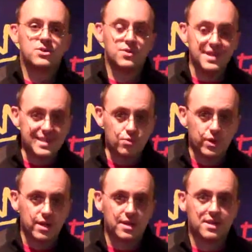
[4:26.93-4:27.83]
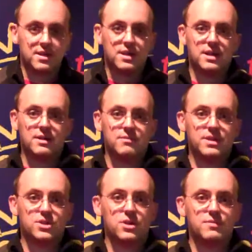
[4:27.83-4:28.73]
this week,
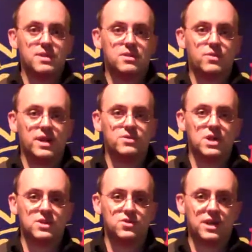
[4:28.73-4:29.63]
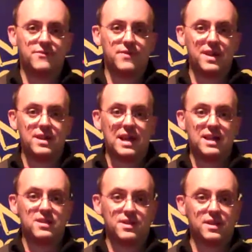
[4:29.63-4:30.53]
it's going to be quite interesting trying to fit in
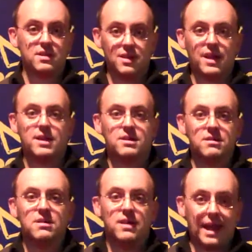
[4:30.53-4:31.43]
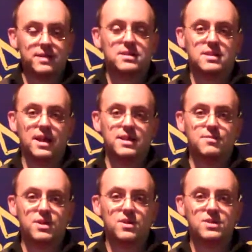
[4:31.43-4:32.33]
anything like exercise,
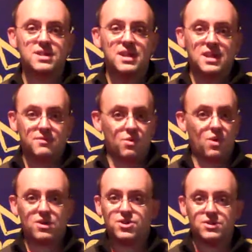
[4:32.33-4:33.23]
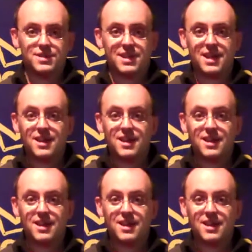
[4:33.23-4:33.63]
because I'm at work during the day.